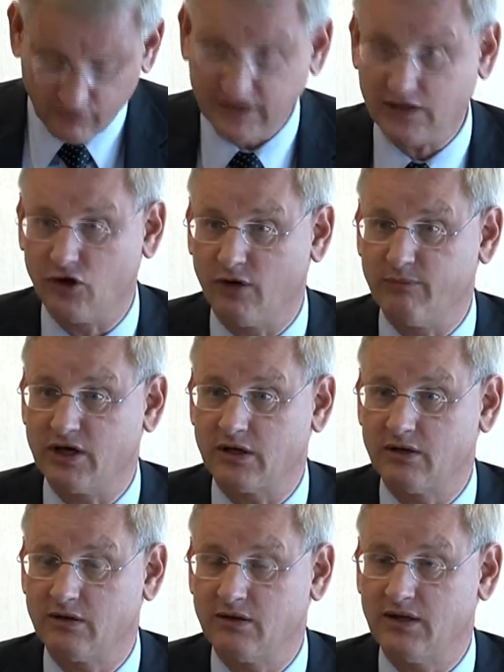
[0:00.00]
of the
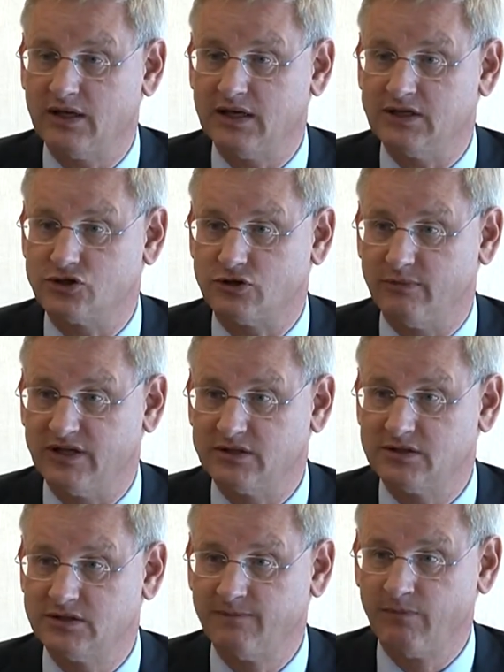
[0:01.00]
economic
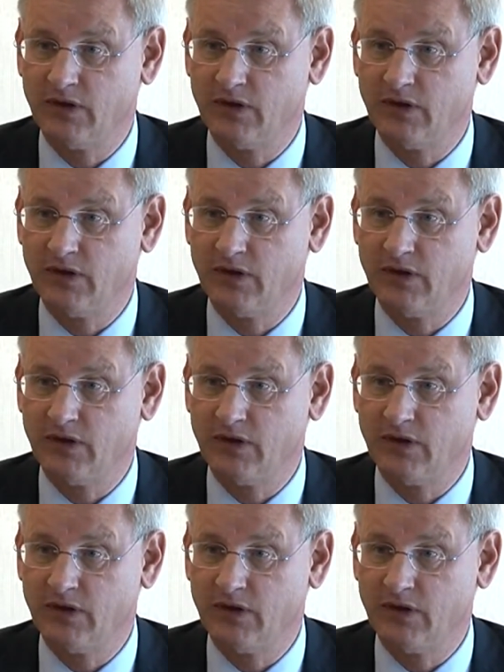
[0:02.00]
instruments.